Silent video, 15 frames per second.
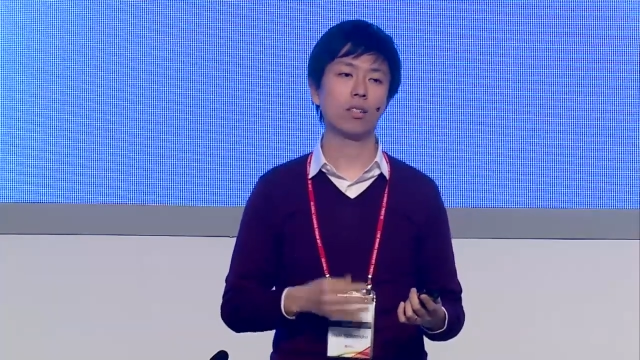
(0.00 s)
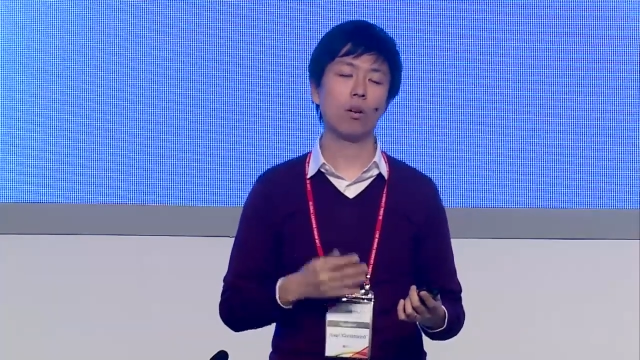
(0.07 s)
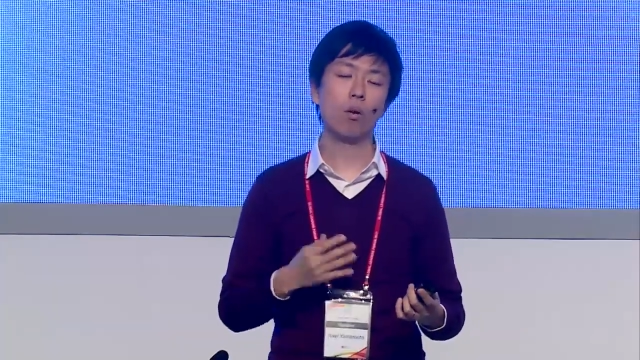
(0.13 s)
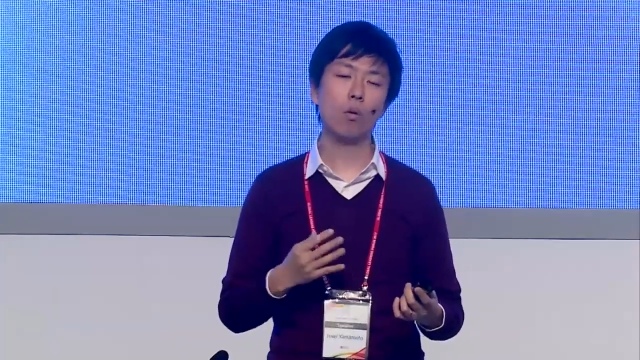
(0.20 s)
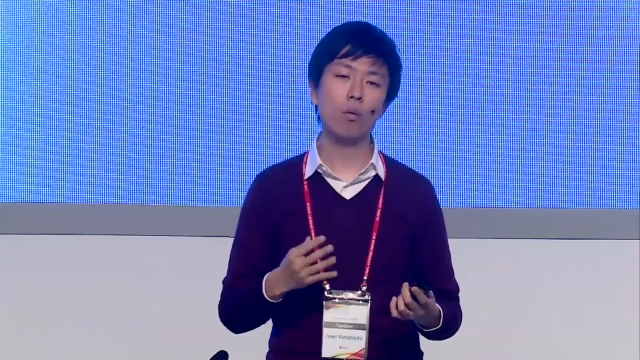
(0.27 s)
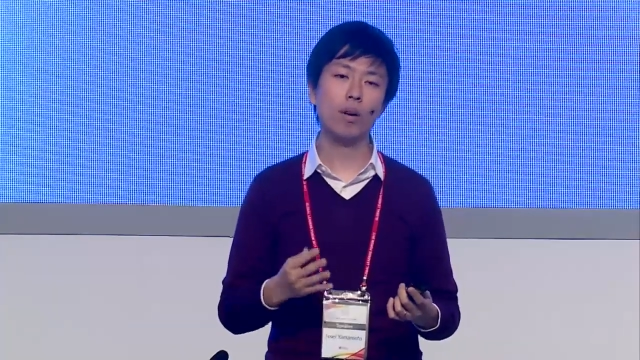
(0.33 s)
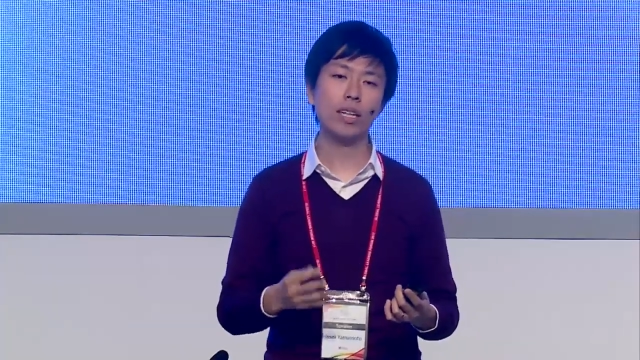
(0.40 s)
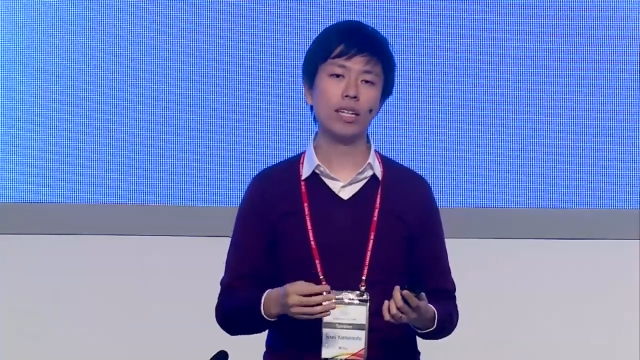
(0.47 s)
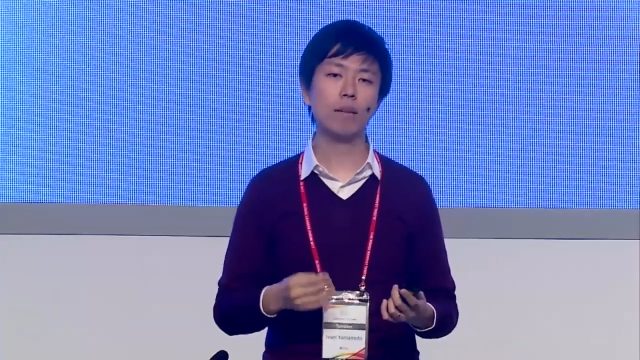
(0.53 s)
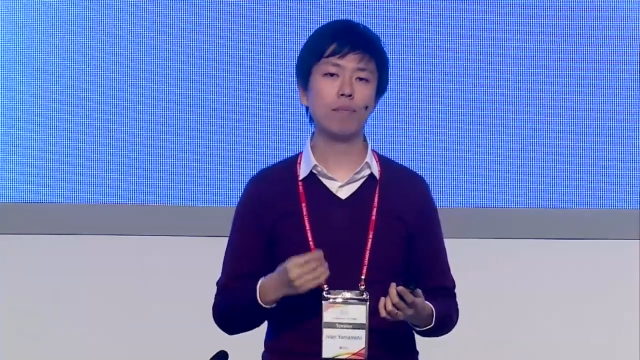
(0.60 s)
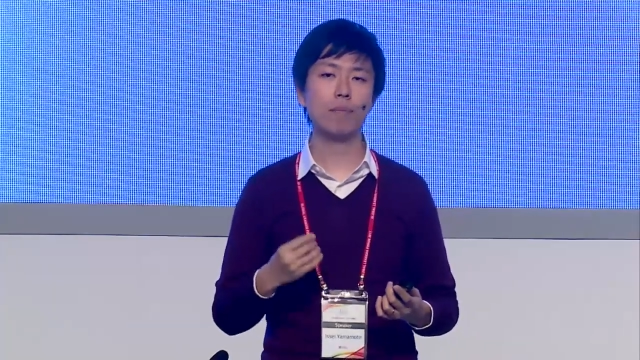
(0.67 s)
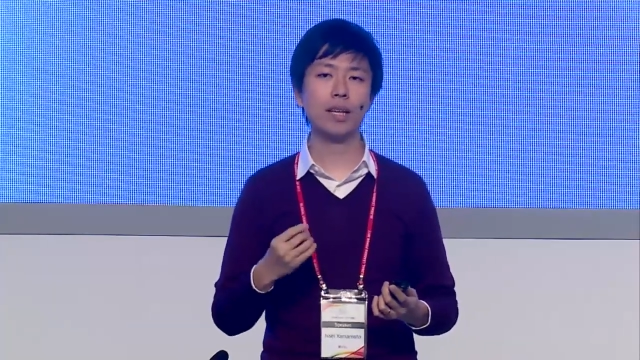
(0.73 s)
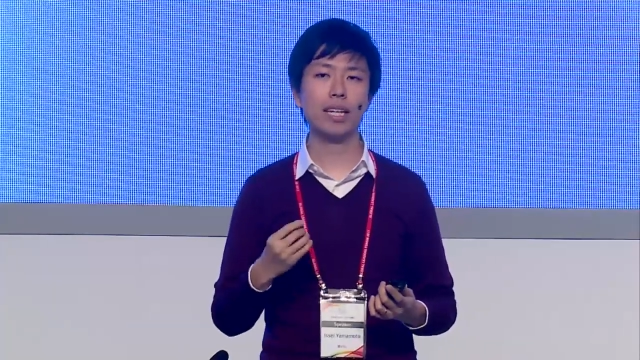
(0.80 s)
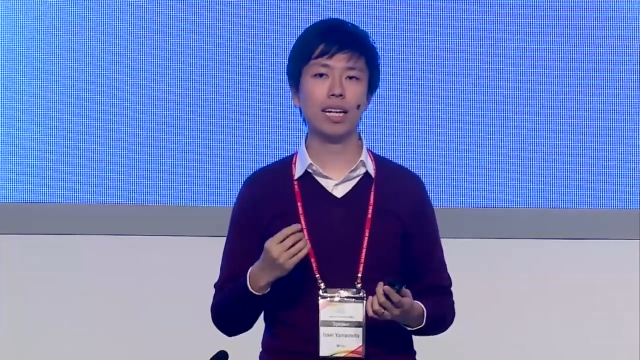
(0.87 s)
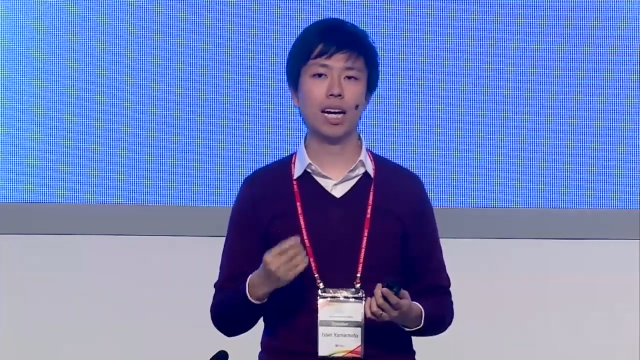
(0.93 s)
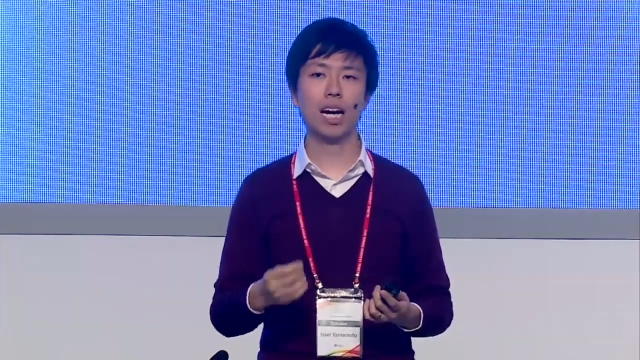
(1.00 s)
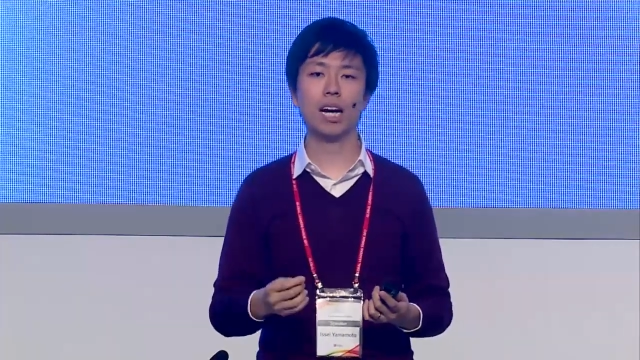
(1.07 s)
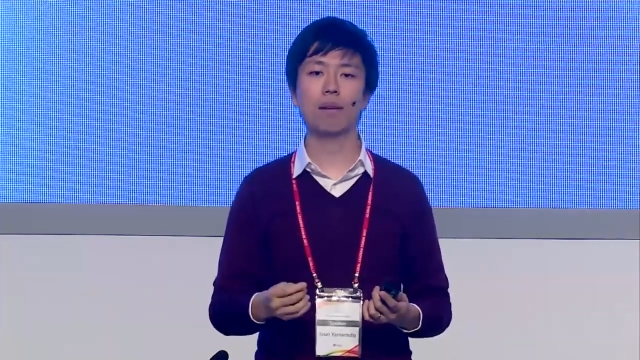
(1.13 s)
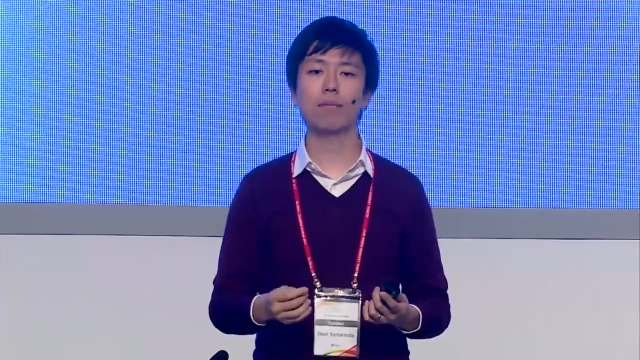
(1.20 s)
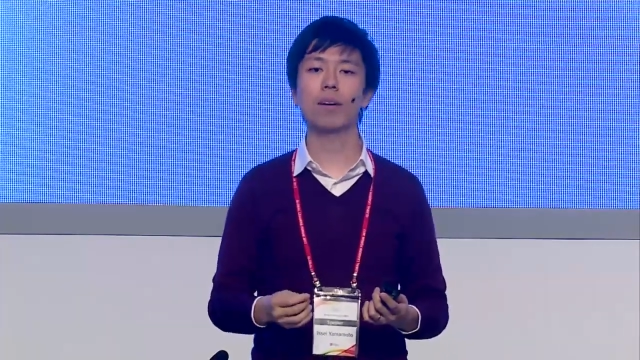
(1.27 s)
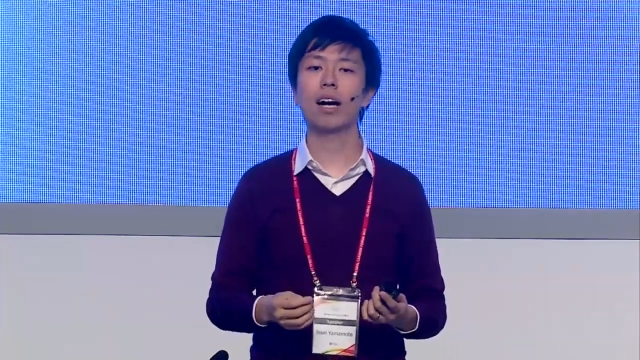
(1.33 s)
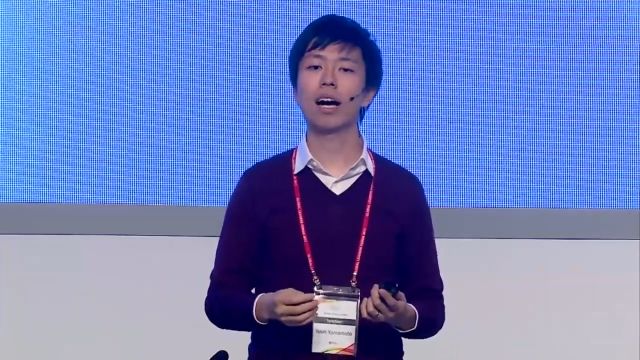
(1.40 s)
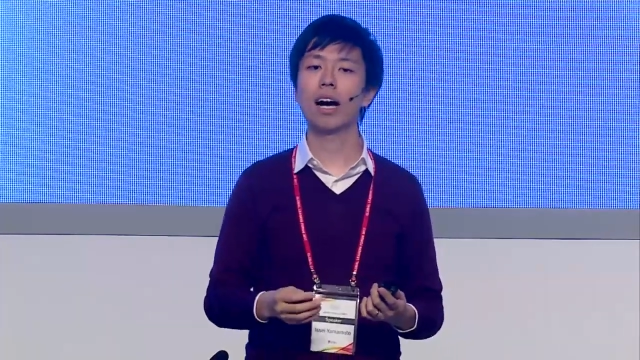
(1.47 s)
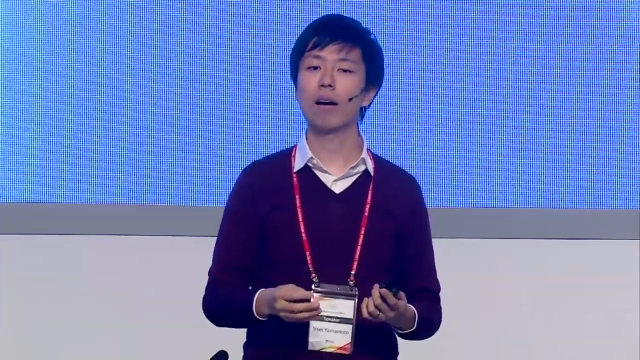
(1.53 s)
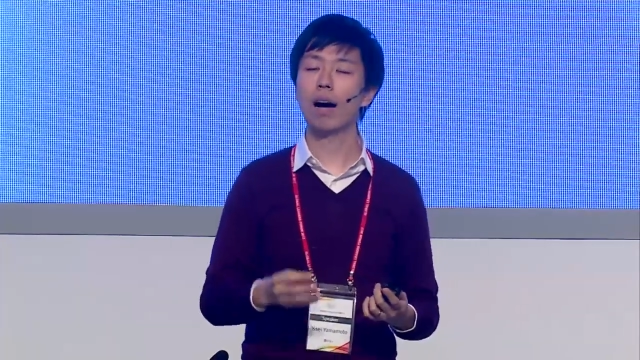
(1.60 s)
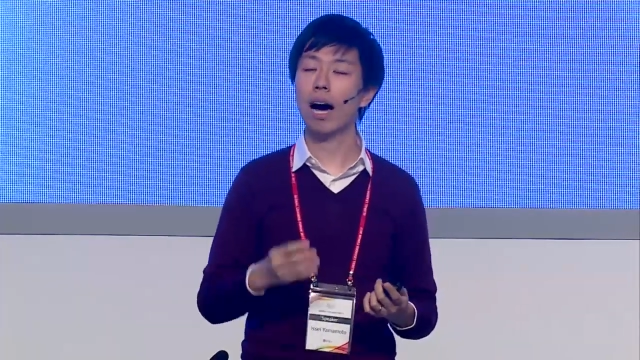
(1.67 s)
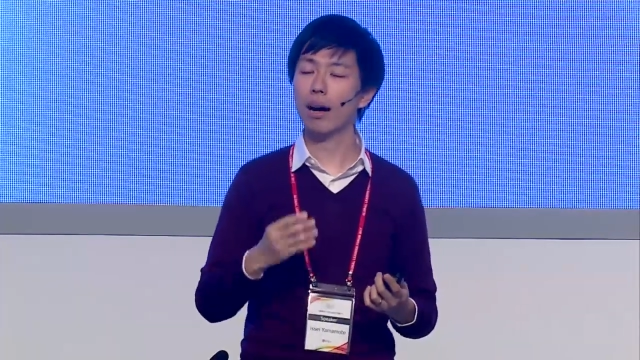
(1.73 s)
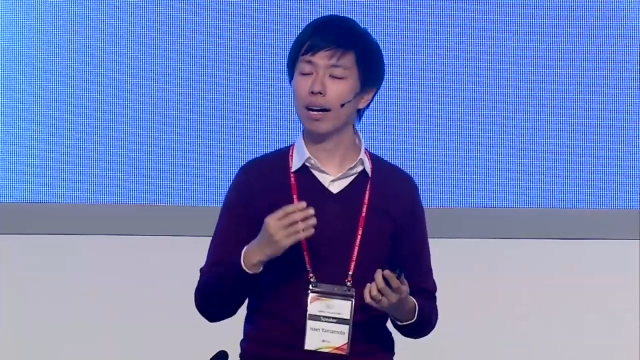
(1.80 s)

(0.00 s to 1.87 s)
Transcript: already become a